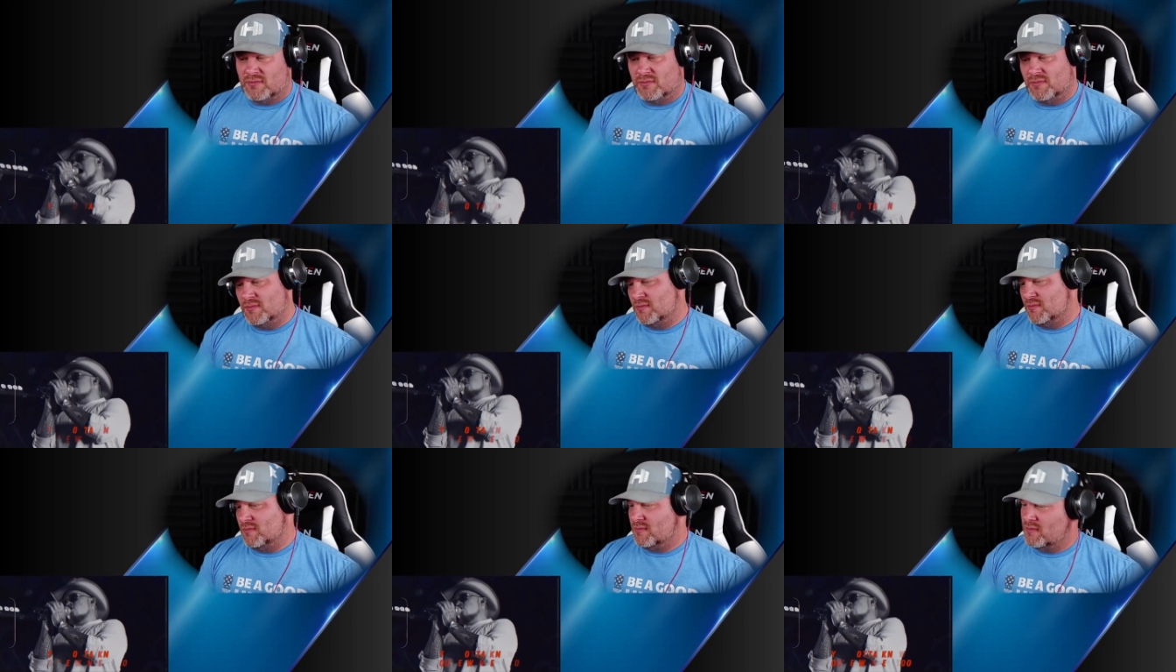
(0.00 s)

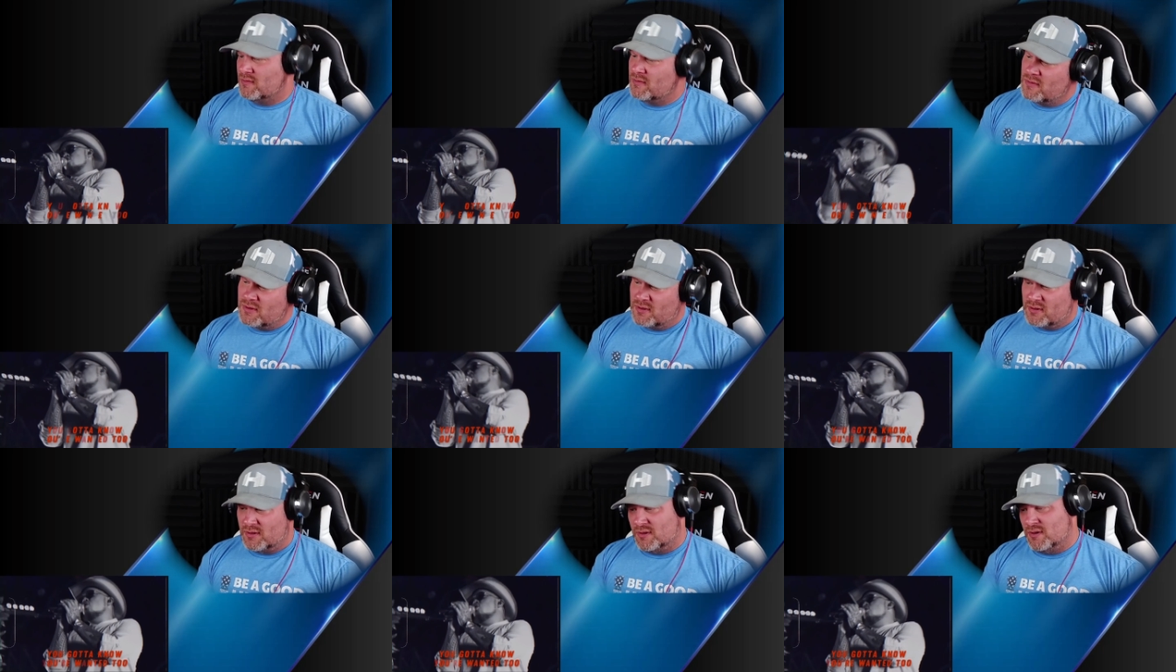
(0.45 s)
Gotta
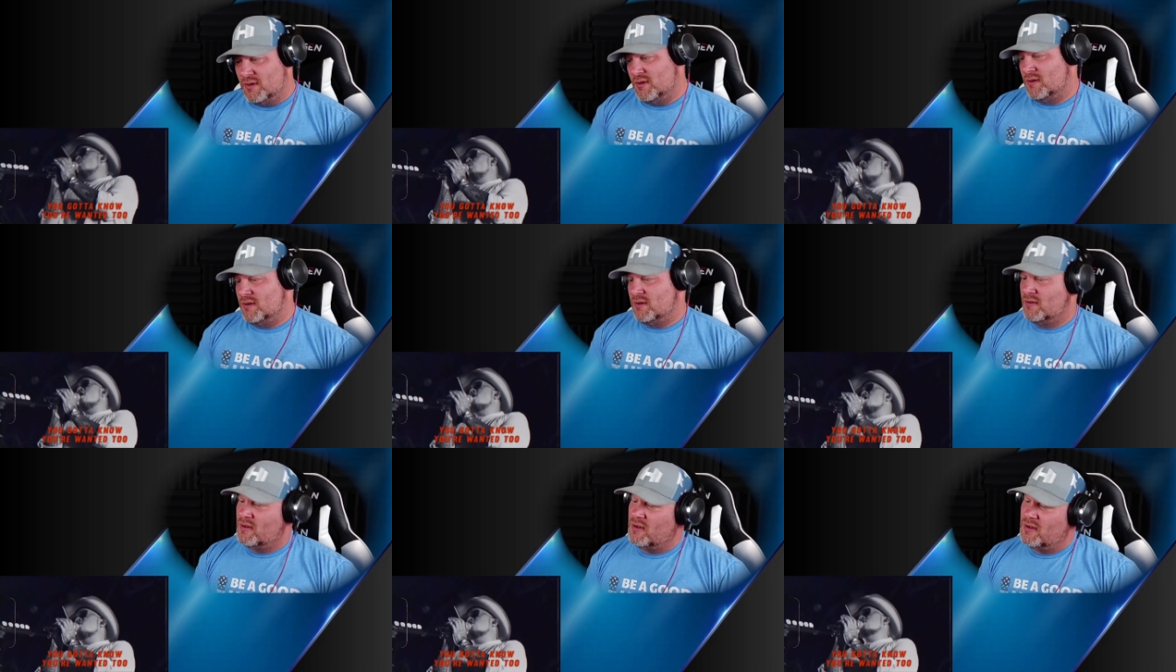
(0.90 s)
know you
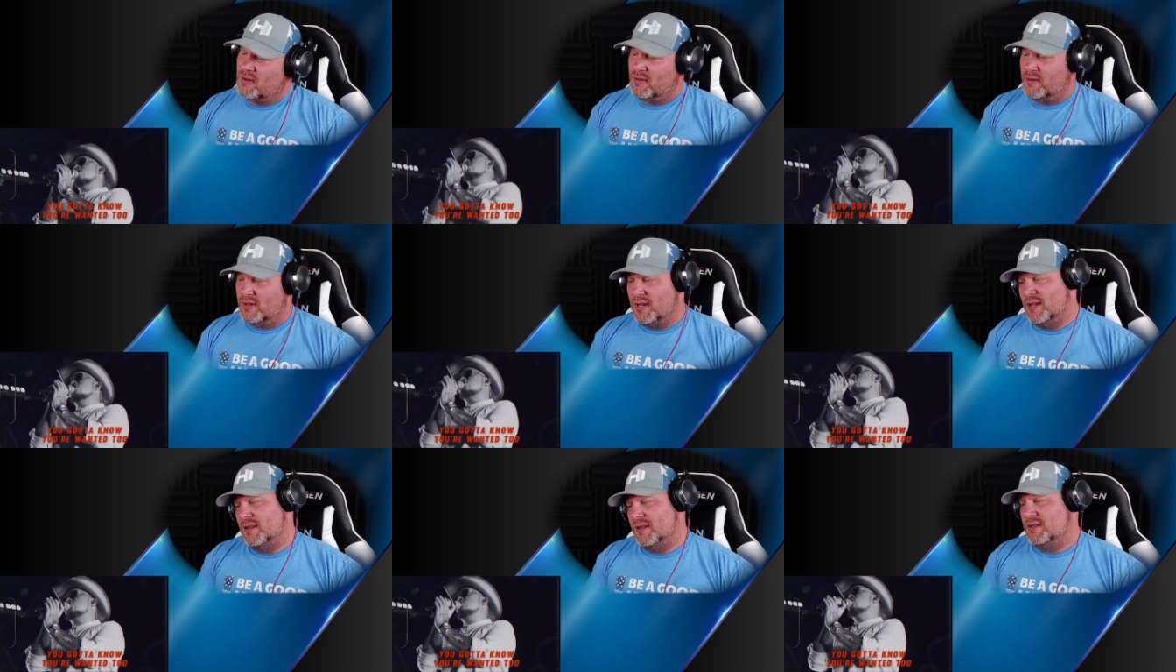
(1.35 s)

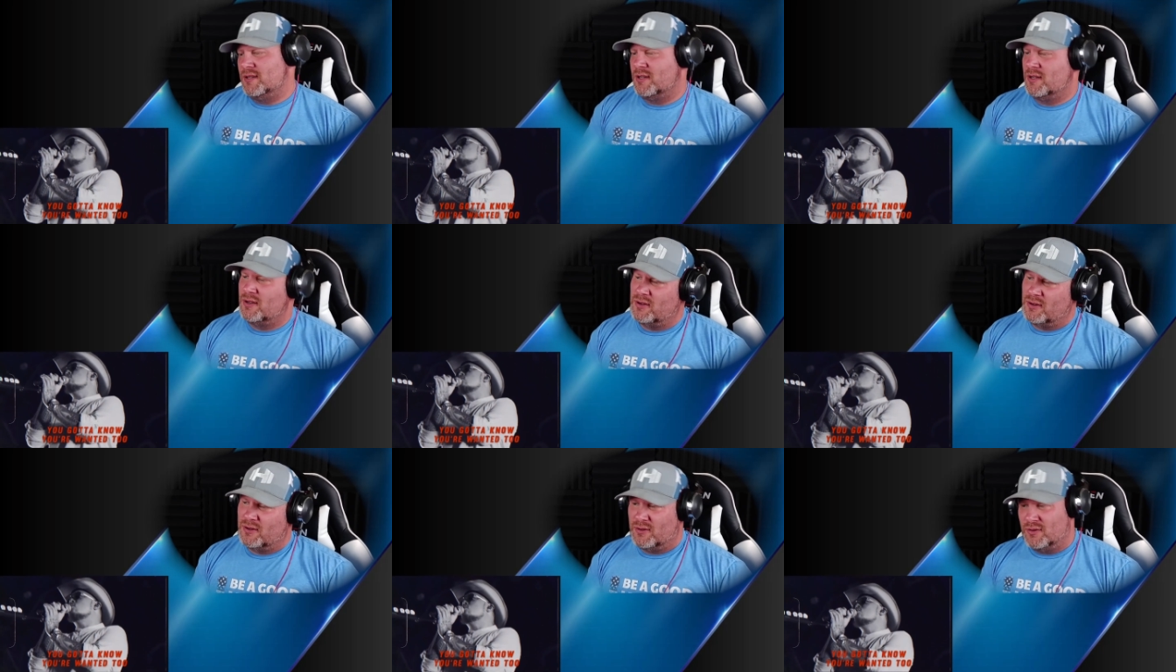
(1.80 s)
want it
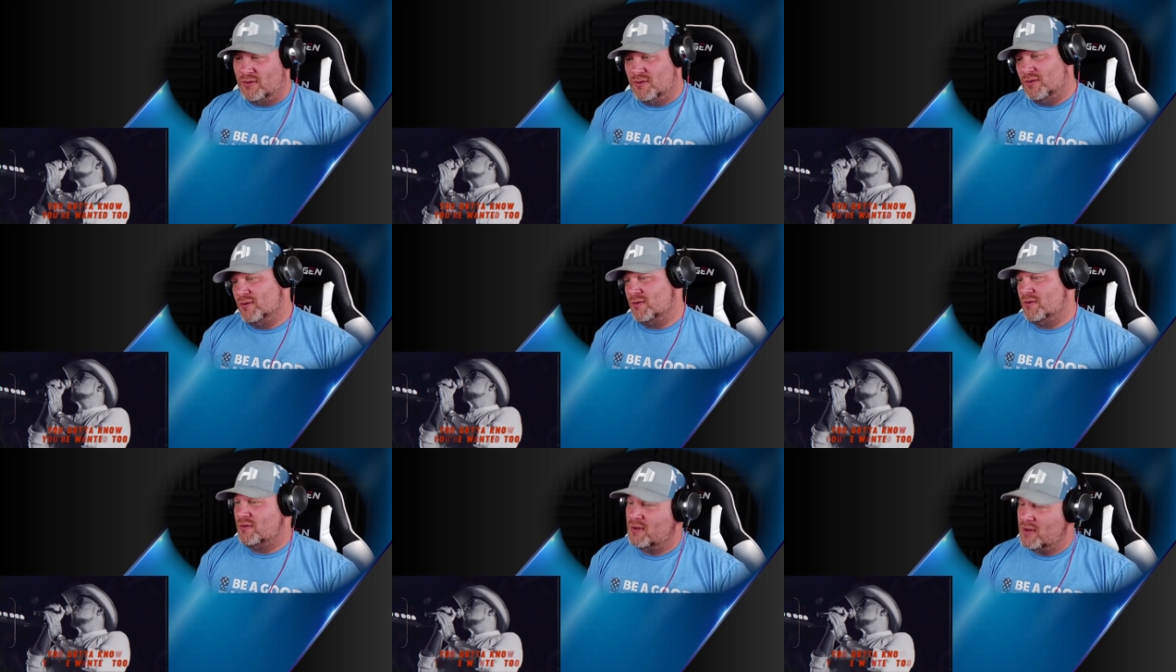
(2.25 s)
too.
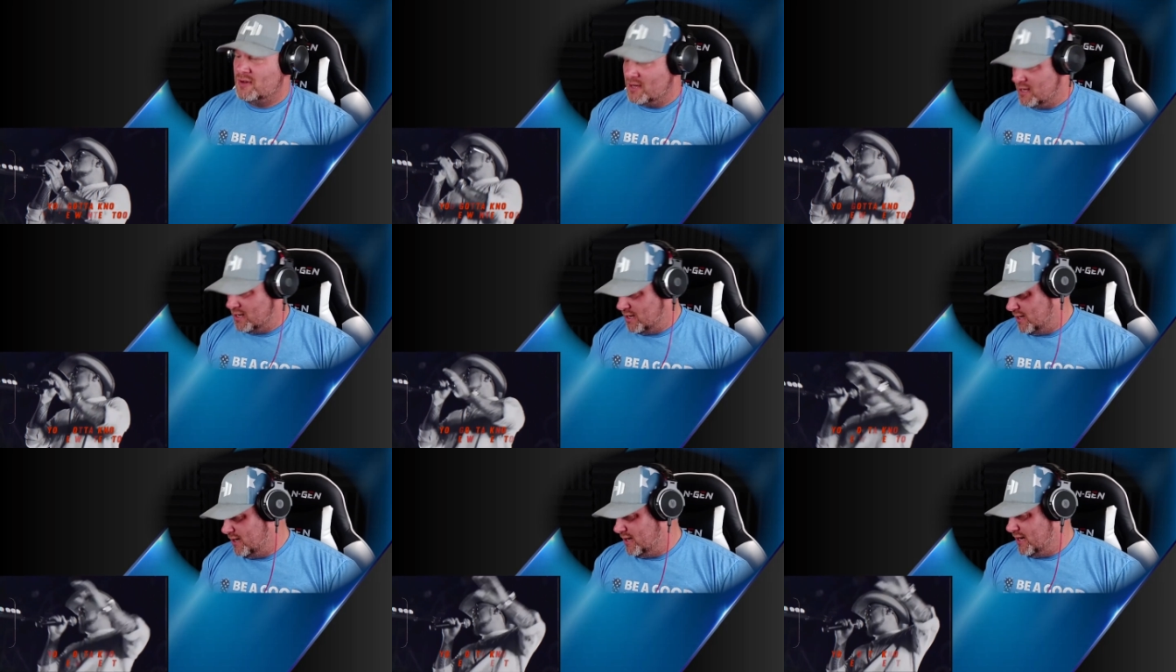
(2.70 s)

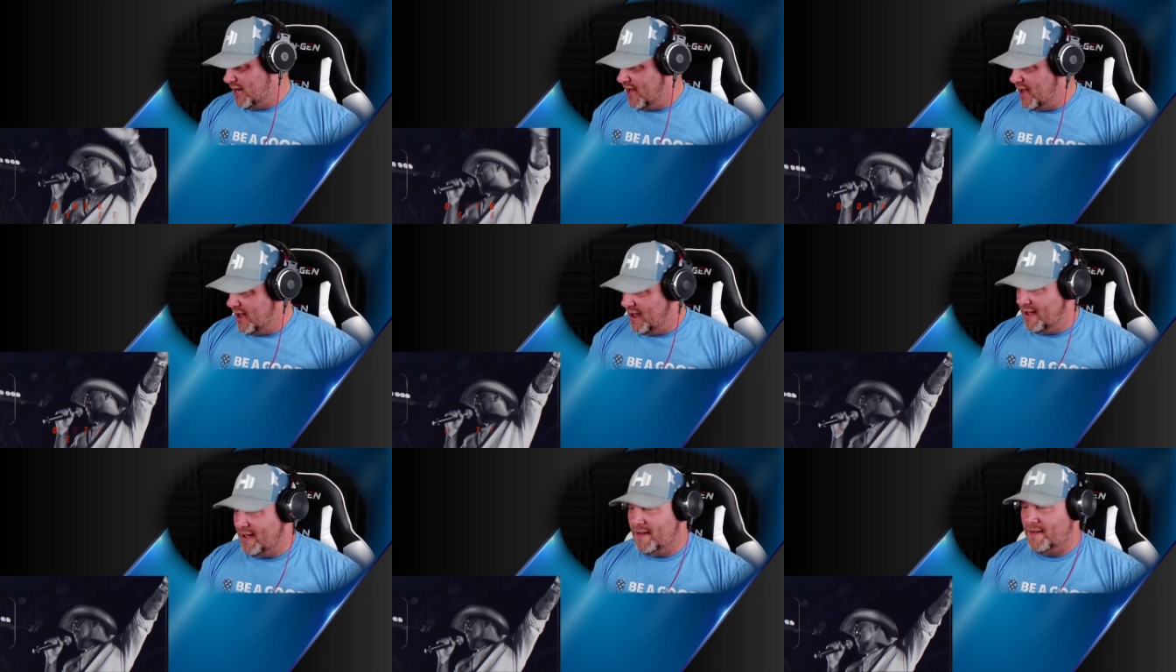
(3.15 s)

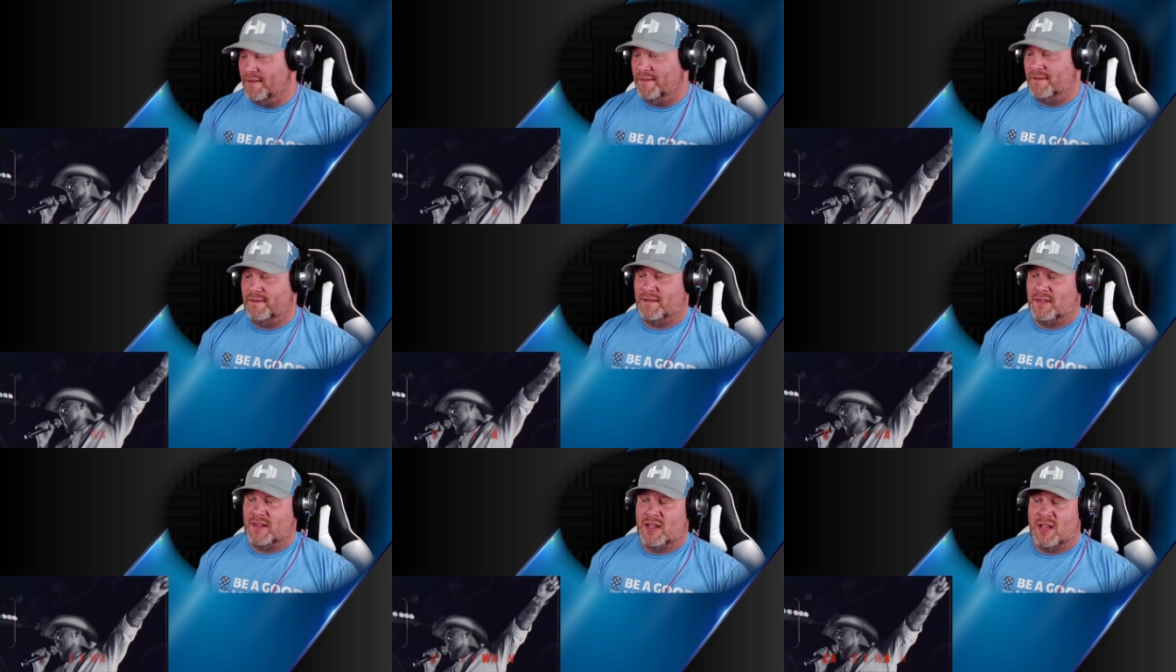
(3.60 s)
Yeah.
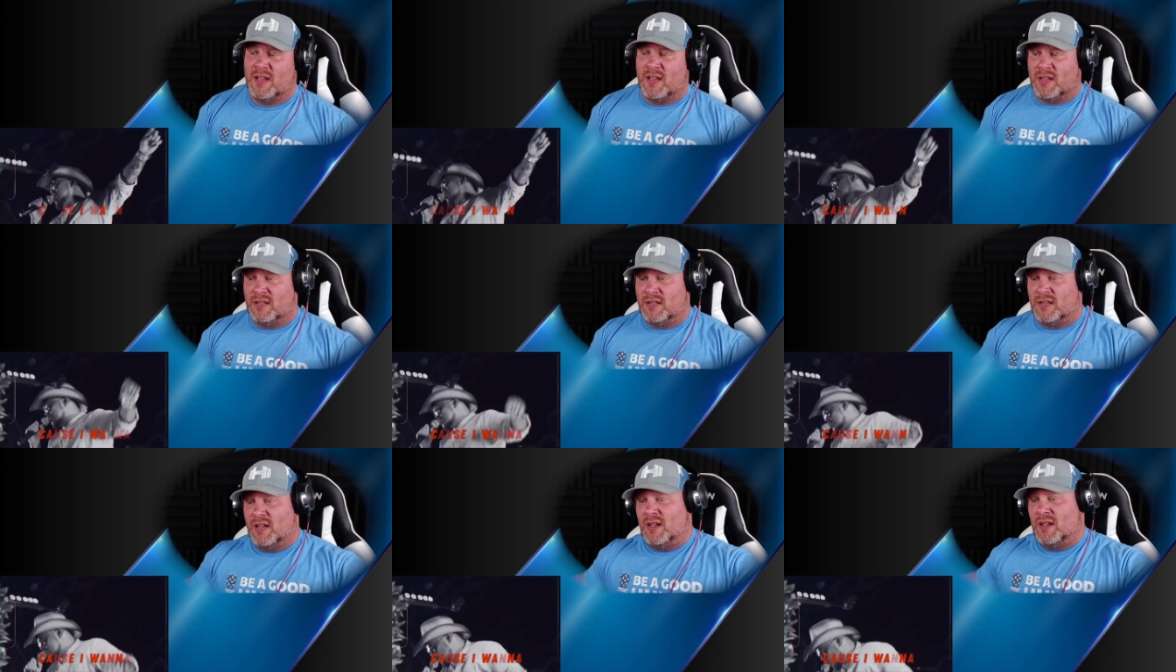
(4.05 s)

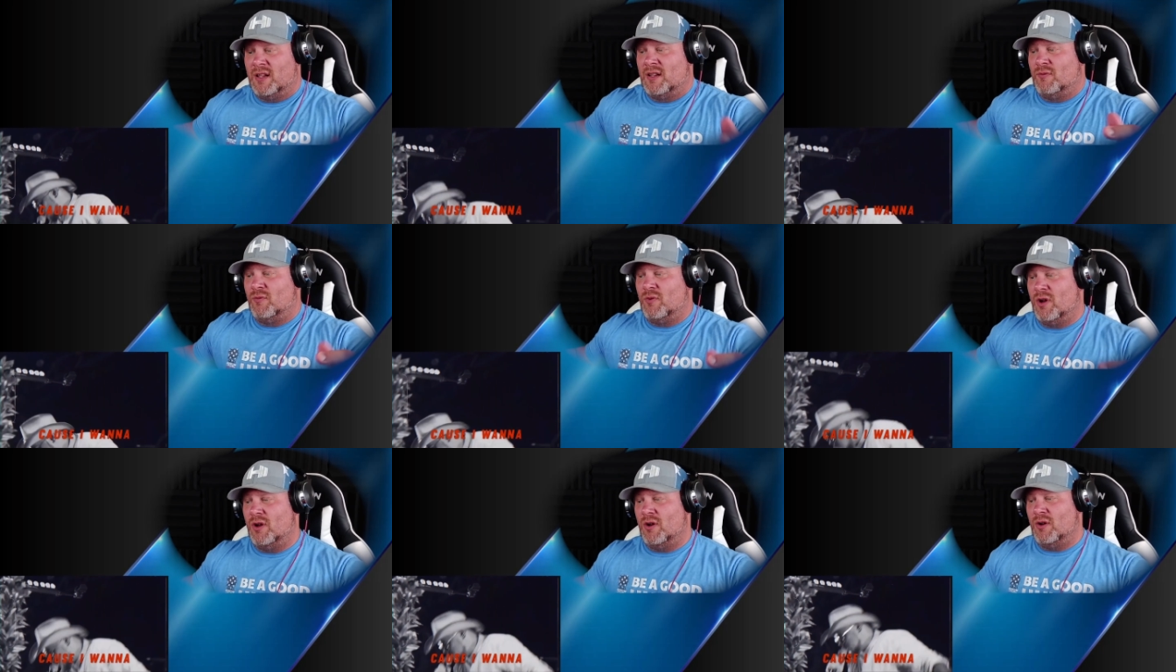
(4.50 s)
'Cause I
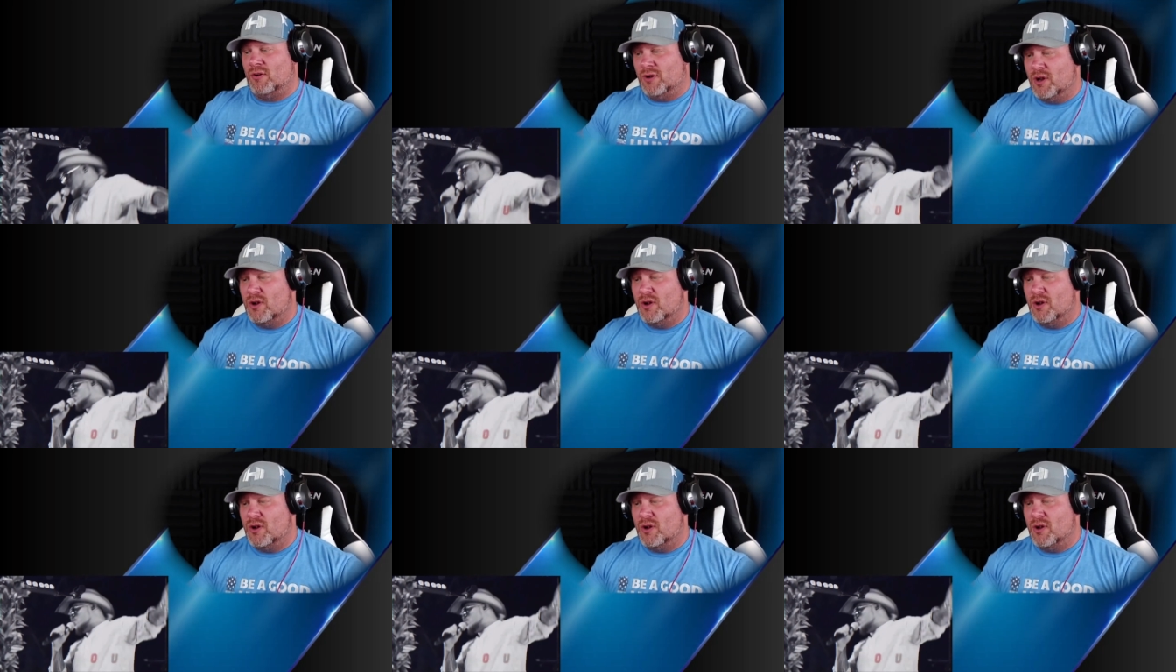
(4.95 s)
want.